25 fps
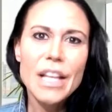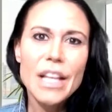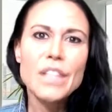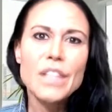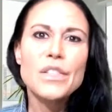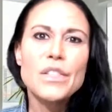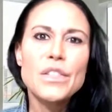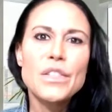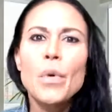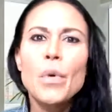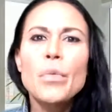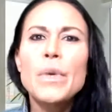
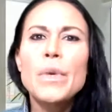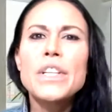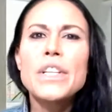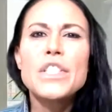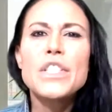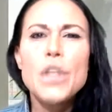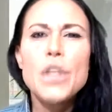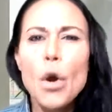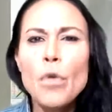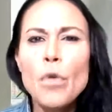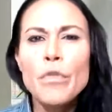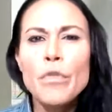So when we
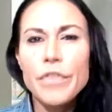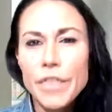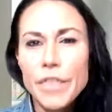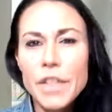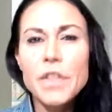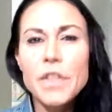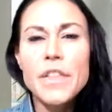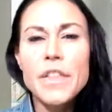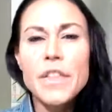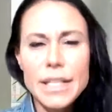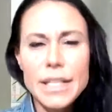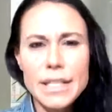don't
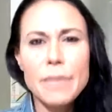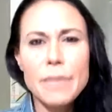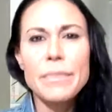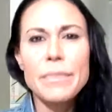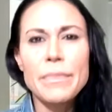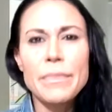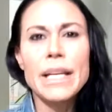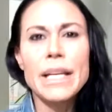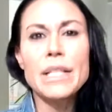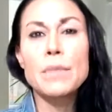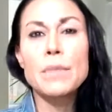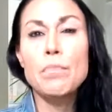feel that
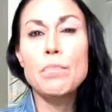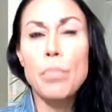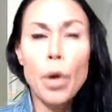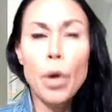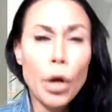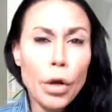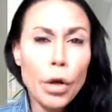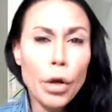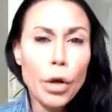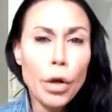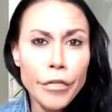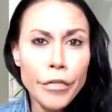something's
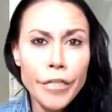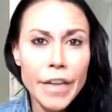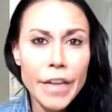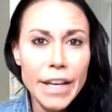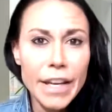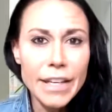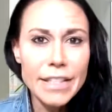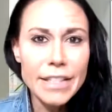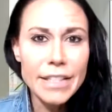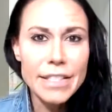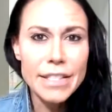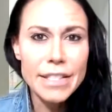
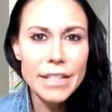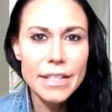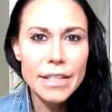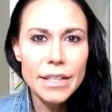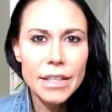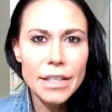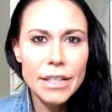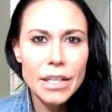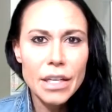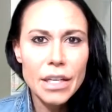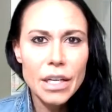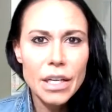perfect,
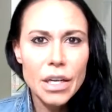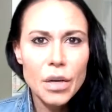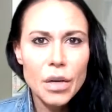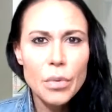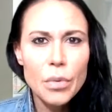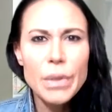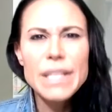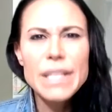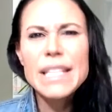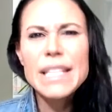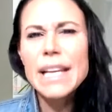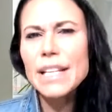
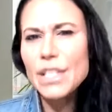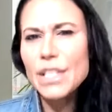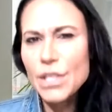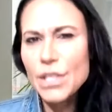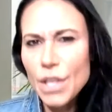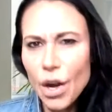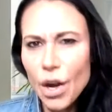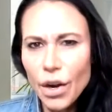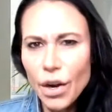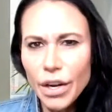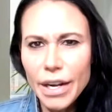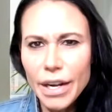we say
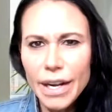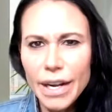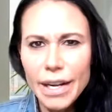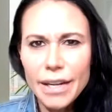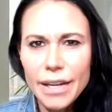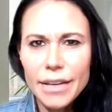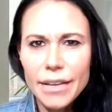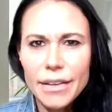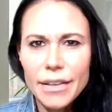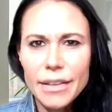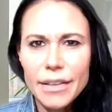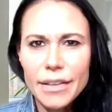sorry.